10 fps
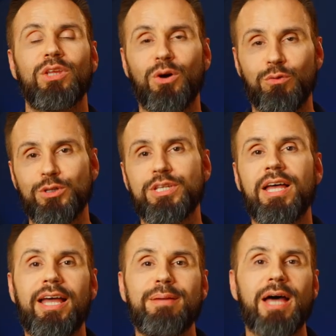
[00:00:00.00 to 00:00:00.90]
over
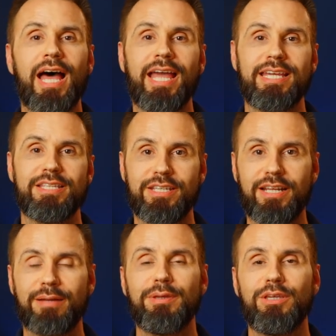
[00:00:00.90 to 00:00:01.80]
time, I ended
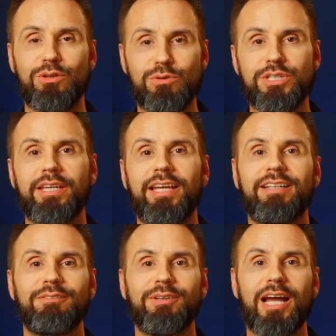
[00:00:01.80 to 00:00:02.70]
up using
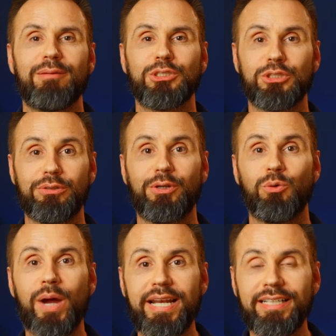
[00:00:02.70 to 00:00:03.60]
it when I was
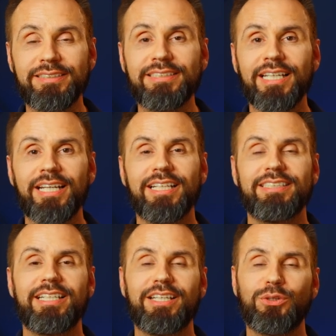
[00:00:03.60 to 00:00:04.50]
shooting weddings
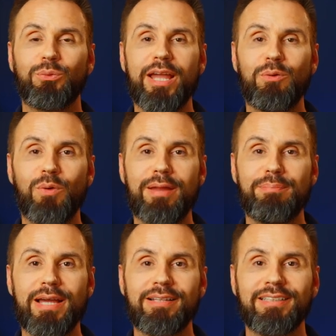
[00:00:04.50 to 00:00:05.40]
to get the right white
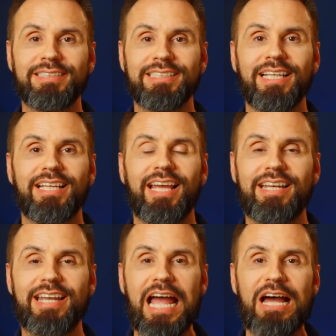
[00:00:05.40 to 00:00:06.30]
balance,
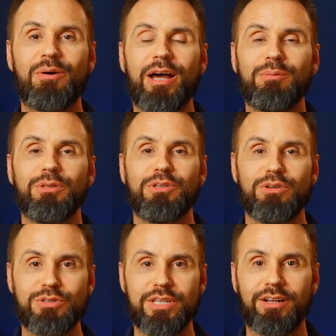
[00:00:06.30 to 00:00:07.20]
and now I will
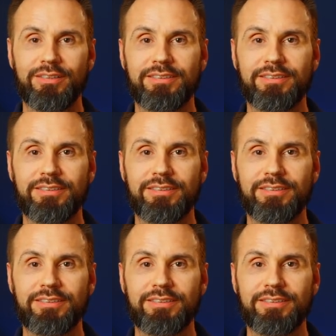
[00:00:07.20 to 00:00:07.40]
use it on